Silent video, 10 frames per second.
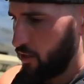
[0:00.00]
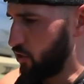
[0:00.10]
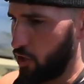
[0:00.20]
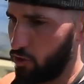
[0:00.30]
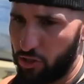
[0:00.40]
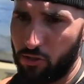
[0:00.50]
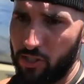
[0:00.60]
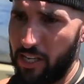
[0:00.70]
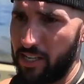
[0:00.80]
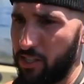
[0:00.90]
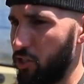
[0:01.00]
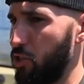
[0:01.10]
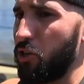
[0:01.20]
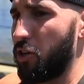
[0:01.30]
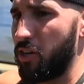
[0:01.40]
So as soon as they get it
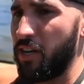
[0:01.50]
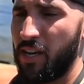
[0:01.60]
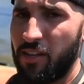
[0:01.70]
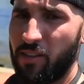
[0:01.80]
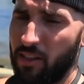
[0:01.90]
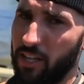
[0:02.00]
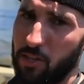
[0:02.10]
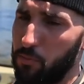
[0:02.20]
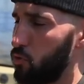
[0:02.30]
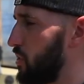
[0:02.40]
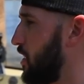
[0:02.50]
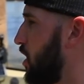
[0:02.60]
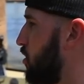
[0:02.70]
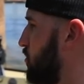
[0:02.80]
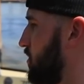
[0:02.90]
secured, they let the buoy
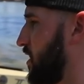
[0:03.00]
go,